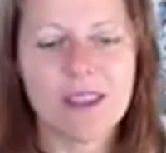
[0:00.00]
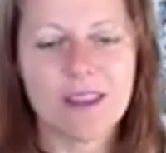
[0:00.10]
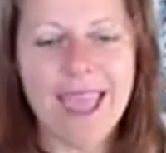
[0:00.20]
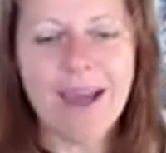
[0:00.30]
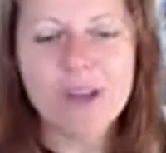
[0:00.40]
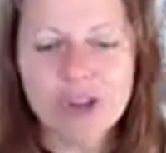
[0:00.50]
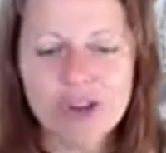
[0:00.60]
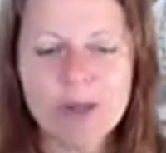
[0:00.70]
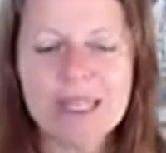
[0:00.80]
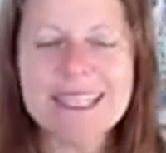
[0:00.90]
our
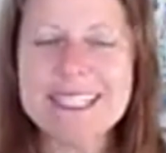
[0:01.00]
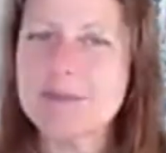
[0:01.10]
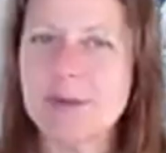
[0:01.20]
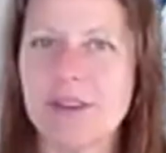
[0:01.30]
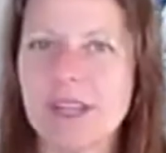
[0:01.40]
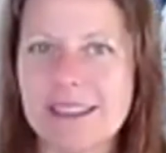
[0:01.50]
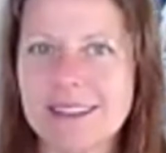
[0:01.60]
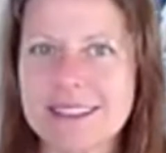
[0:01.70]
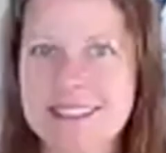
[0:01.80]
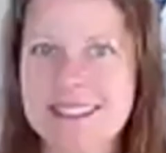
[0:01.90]
human
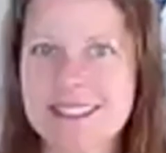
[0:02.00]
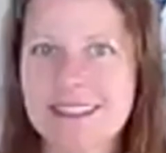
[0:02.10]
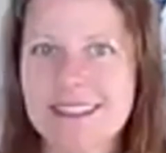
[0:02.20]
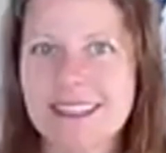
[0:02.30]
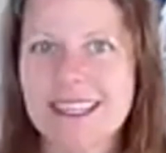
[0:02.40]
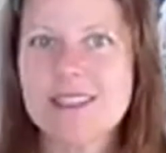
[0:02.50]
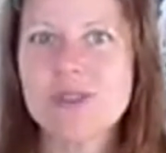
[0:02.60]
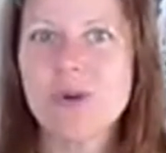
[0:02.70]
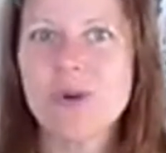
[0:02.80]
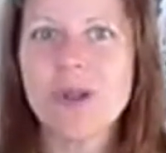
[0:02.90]
experience is
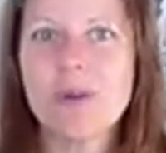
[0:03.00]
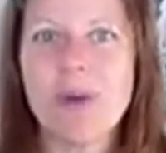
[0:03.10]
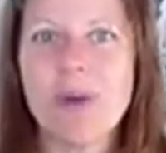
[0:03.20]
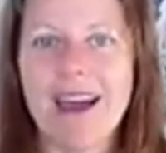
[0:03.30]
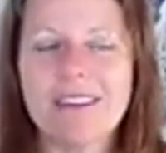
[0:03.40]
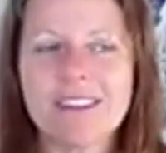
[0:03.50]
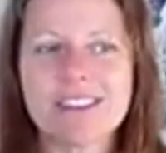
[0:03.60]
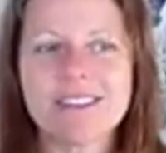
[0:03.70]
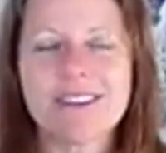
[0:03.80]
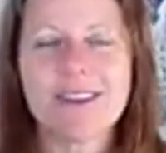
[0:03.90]
all about
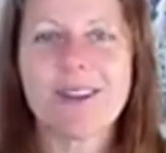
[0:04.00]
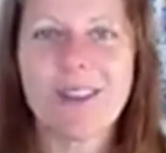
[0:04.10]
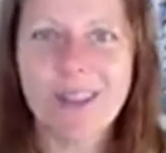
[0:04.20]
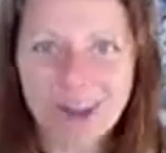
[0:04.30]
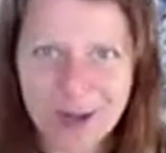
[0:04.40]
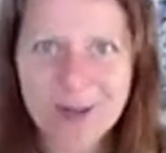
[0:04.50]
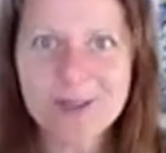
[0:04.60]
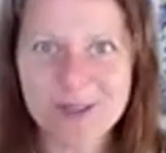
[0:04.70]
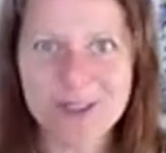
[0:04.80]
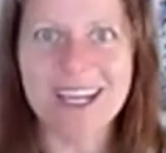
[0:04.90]
the
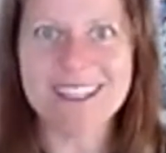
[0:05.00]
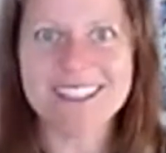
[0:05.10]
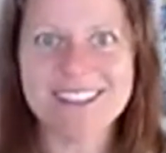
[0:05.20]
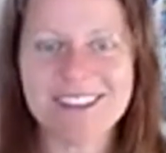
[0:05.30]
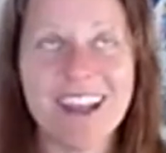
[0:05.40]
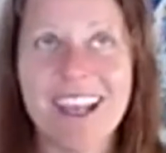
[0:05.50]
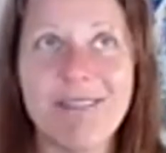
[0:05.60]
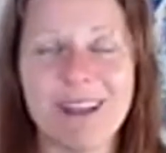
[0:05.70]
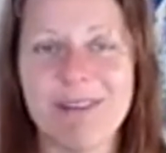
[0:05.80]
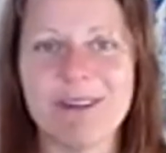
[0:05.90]
contrast. I
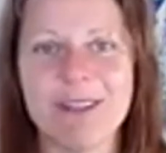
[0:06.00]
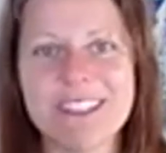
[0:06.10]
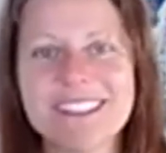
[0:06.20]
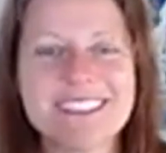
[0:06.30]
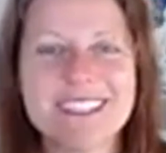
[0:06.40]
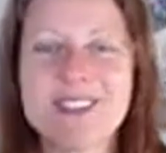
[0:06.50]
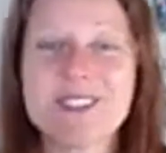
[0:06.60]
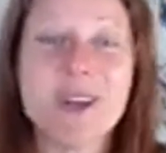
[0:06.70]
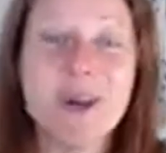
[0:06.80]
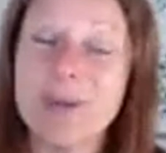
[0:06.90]
love that word. It's
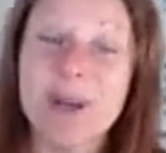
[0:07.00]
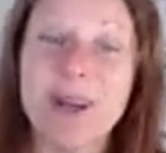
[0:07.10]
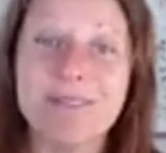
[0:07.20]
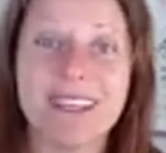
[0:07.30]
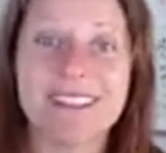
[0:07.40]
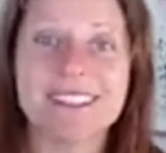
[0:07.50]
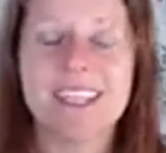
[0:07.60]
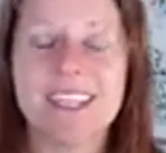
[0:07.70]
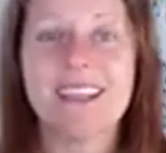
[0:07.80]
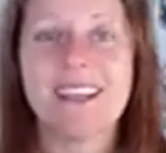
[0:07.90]
so perfect.
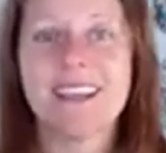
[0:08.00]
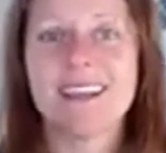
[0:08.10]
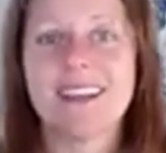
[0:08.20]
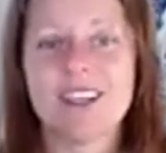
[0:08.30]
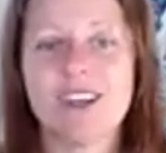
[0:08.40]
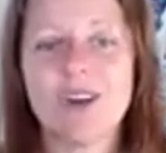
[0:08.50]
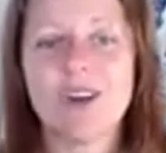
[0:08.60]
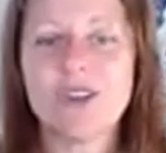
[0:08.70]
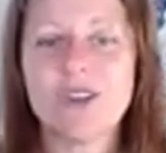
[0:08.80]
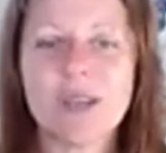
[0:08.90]
You know,
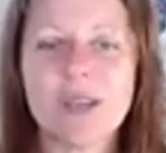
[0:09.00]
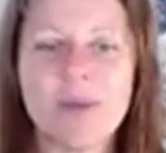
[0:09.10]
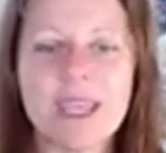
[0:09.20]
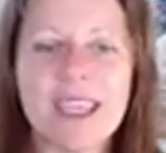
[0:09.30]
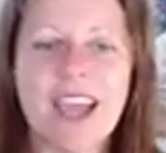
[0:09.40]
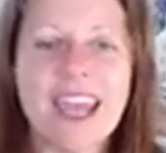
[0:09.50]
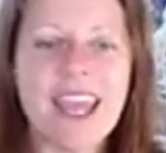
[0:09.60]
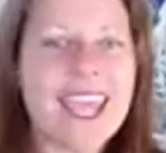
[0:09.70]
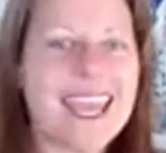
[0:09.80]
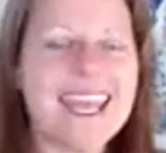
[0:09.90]
you can be at
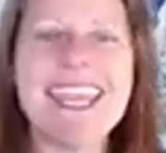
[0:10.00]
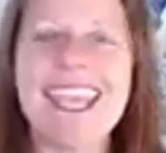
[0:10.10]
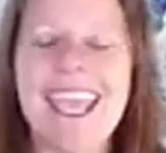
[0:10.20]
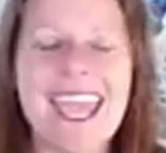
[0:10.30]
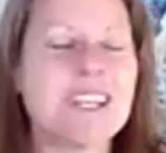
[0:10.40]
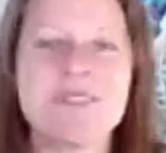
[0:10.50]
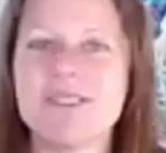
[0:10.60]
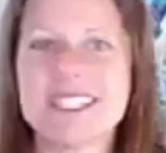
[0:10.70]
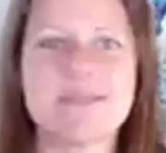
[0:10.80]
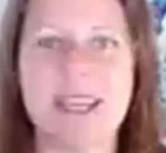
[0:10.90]
any end of
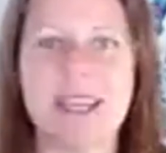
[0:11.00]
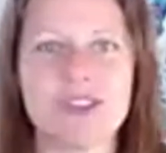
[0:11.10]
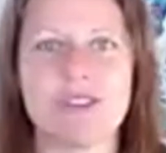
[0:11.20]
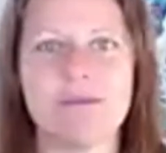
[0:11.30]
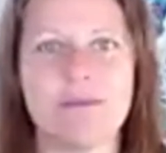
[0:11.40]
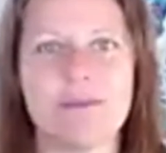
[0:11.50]
the spectrum